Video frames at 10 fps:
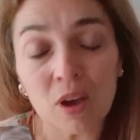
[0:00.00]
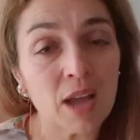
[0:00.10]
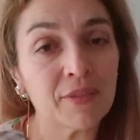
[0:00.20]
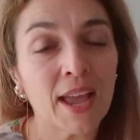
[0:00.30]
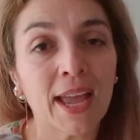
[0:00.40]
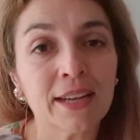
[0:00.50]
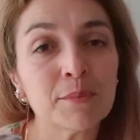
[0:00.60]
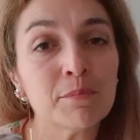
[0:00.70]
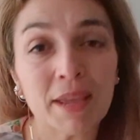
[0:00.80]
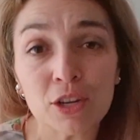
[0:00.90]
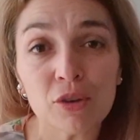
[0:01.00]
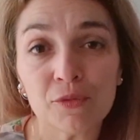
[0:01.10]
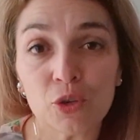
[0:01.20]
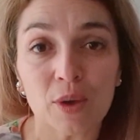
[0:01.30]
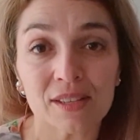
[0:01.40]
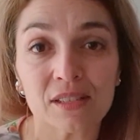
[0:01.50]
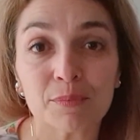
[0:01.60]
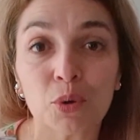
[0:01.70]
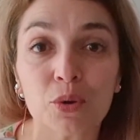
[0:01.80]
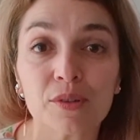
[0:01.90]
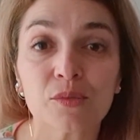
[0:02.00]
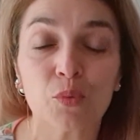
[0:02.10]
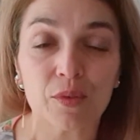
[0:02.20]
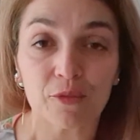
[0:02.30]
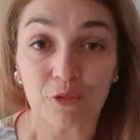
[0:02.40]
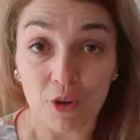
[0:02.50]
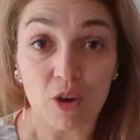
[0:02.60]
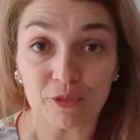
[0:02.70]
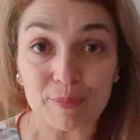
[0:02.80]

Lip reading: I've had many of you as supporters of